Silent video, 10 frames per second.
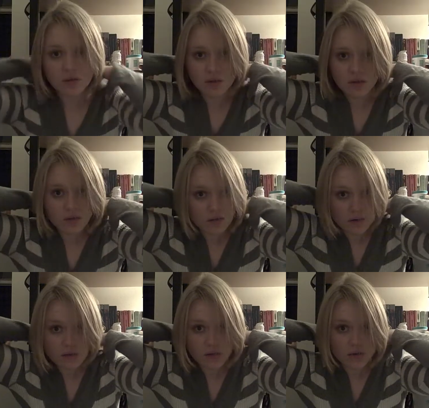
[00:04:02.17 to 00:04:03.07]

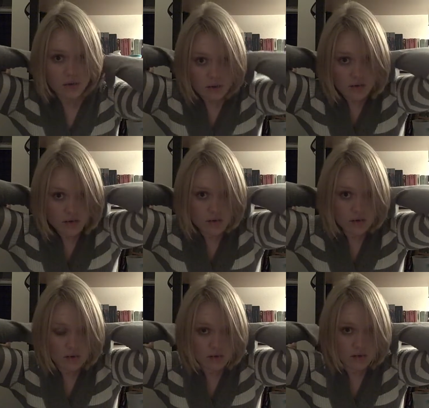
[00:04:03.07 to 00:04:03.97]

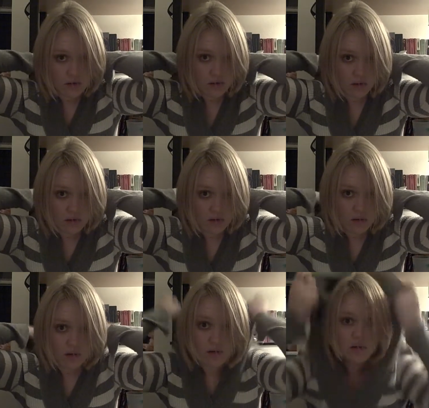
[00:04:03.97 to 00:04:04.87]

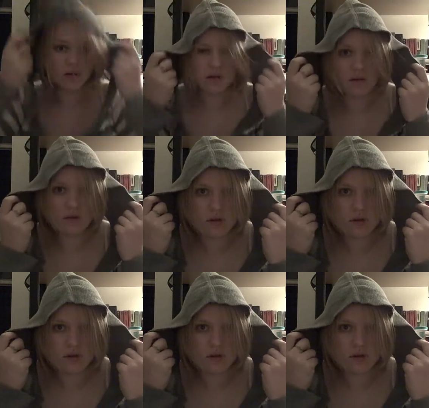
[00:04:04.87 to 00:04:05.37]
Nobody speaks.